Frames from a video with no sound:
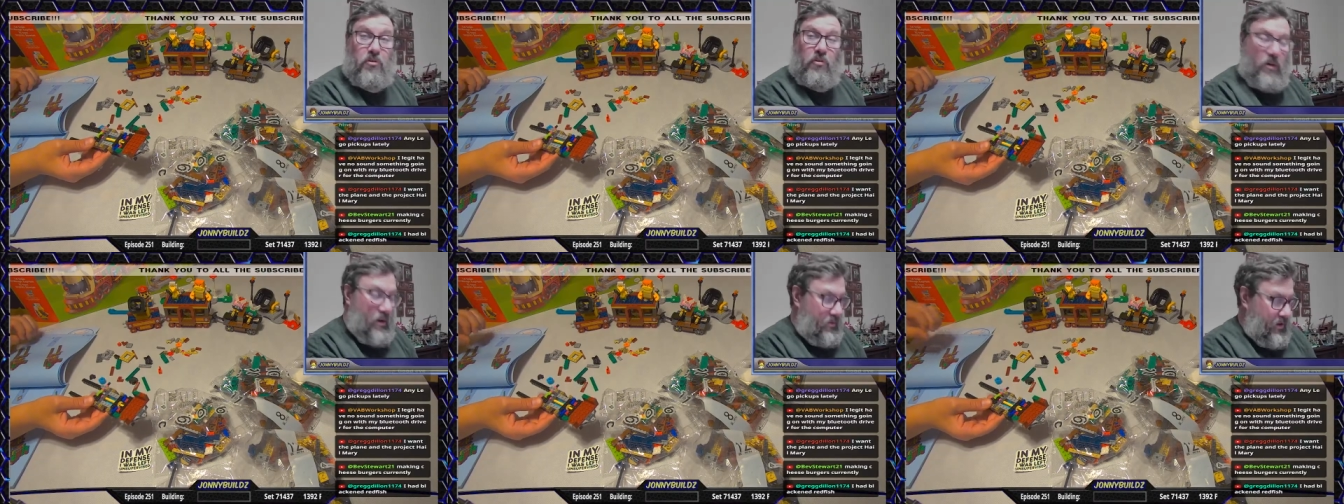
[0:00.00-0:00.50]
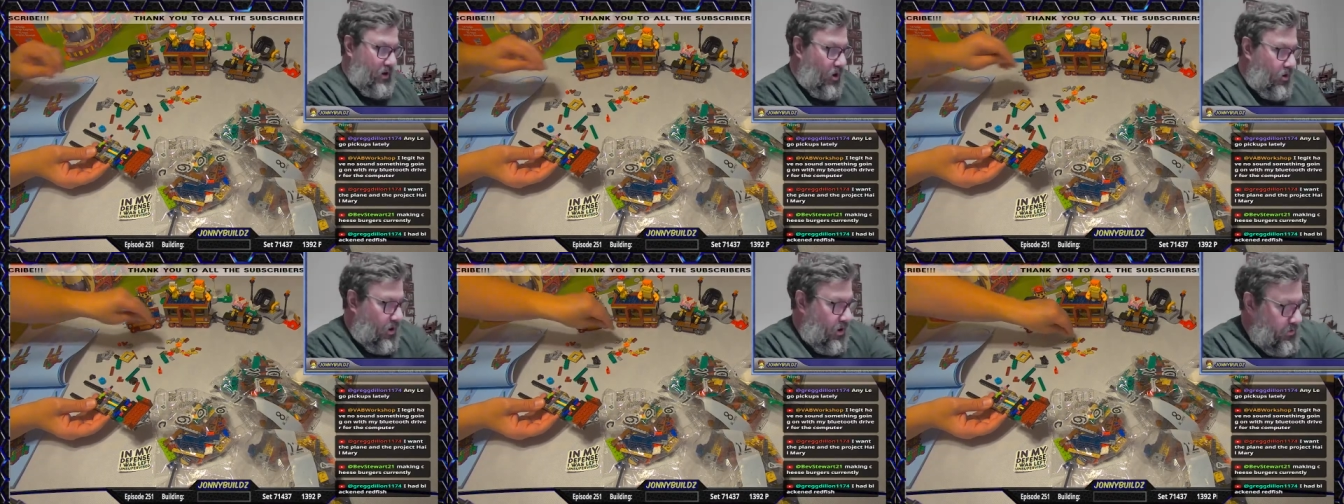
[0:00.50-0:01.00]
I mean,
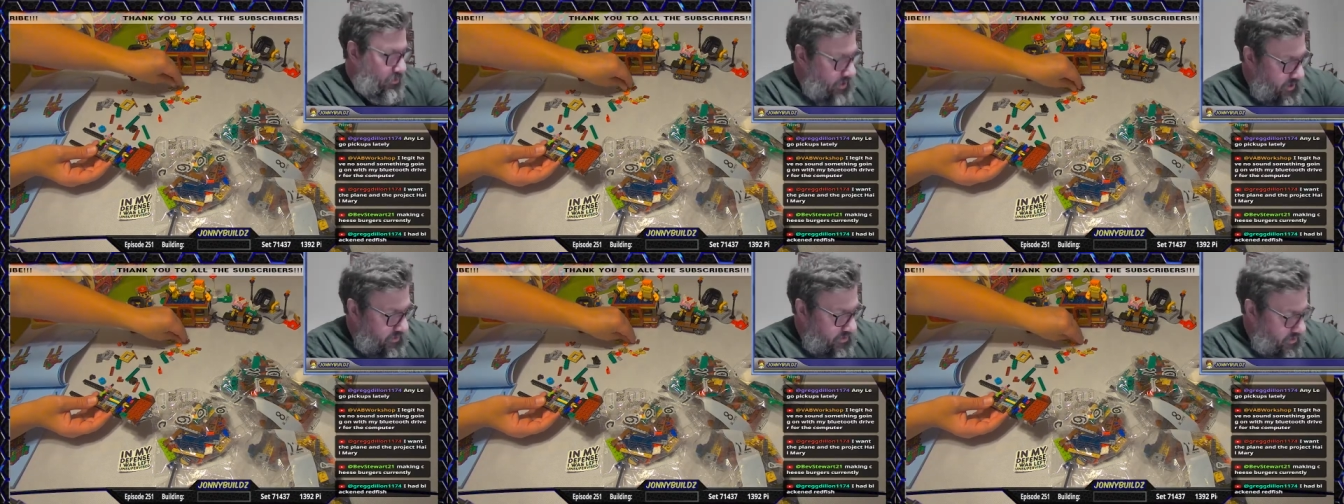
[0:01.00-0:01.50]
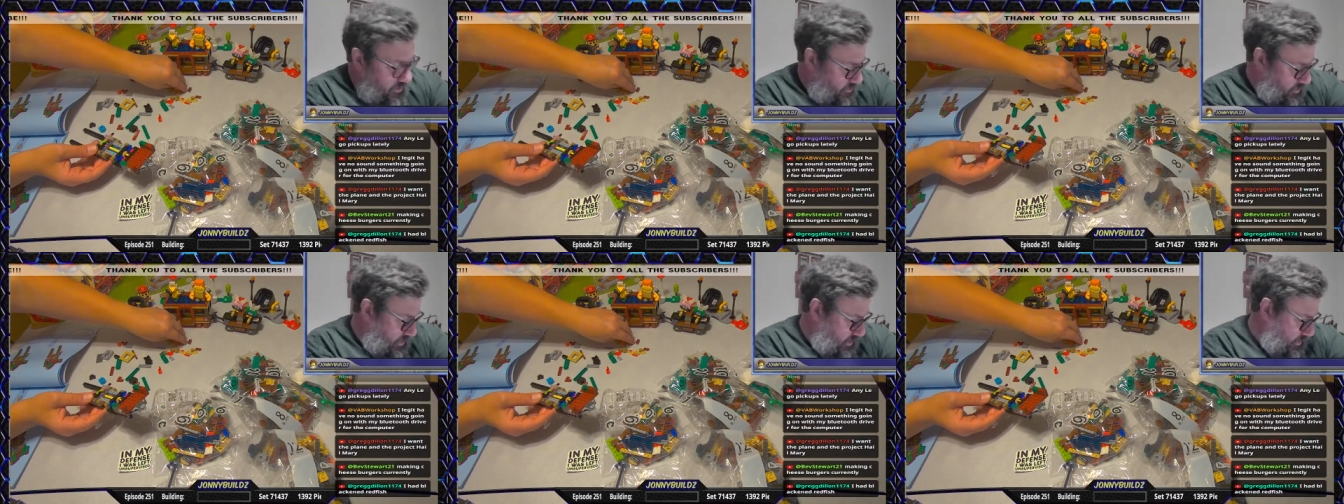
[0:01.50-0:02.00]
all around, you know, we
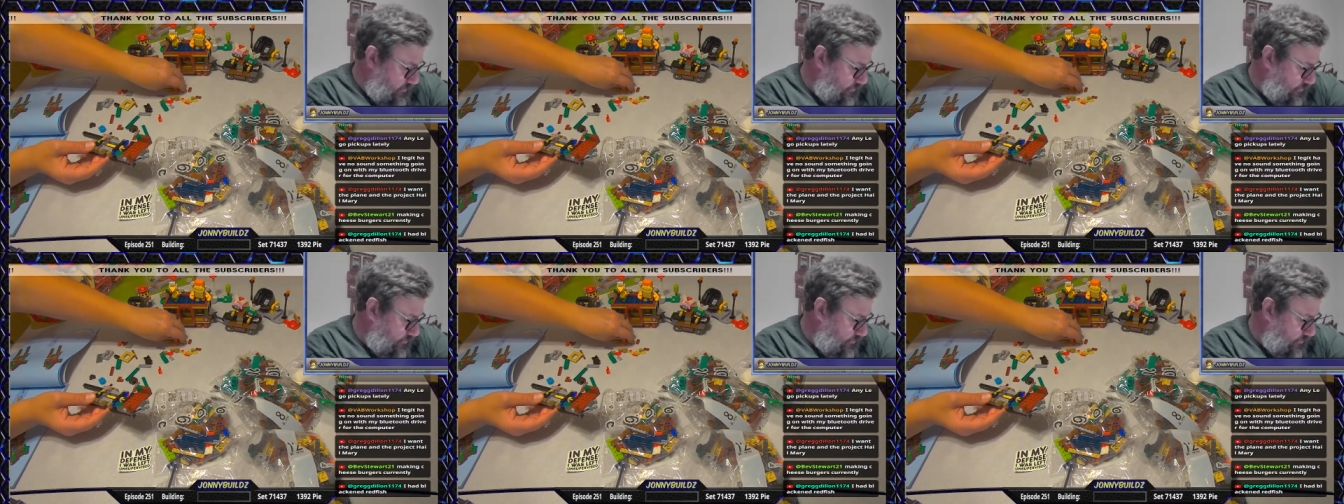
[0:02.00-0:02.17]
got